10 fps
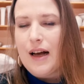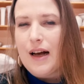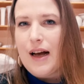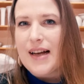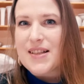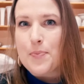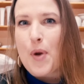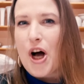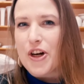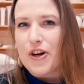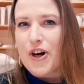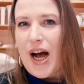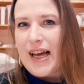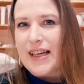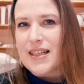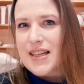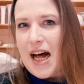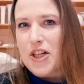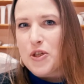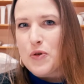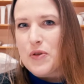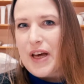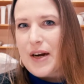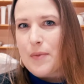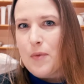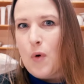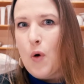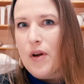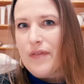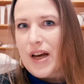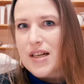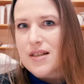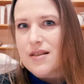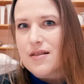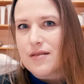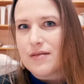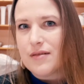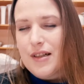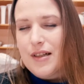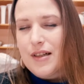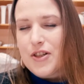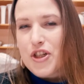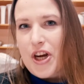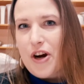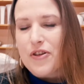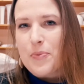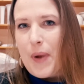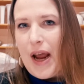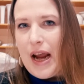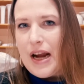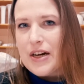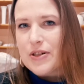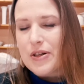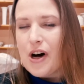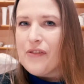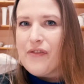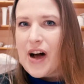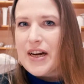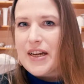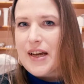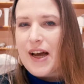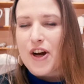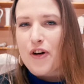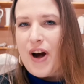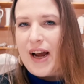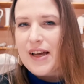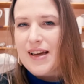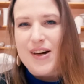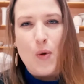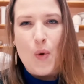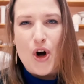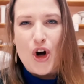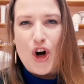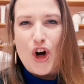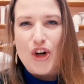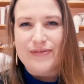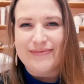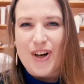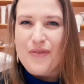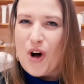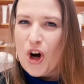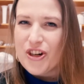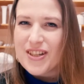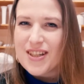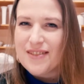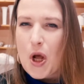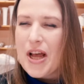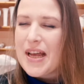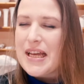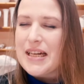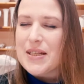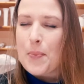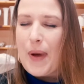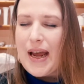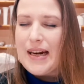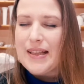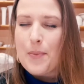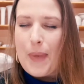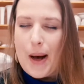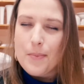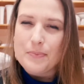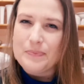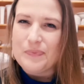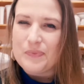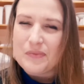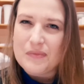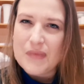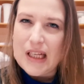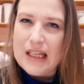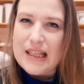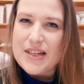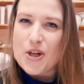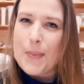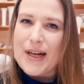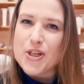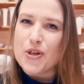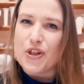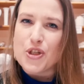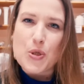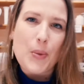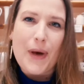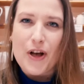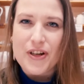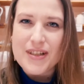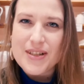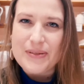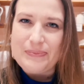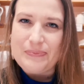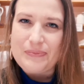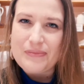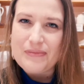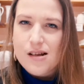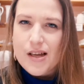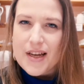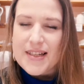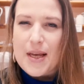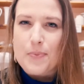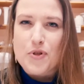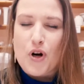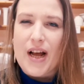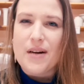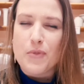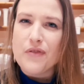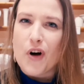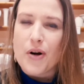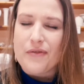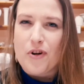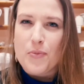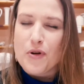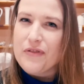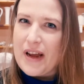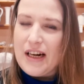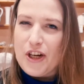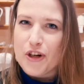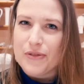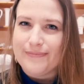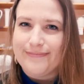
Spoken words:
As a potter, I can tell you that all of us share the pain of finding a crack in a work of art. It is a pain in the bum. There's not much you can do about it, except try and move on from your failure.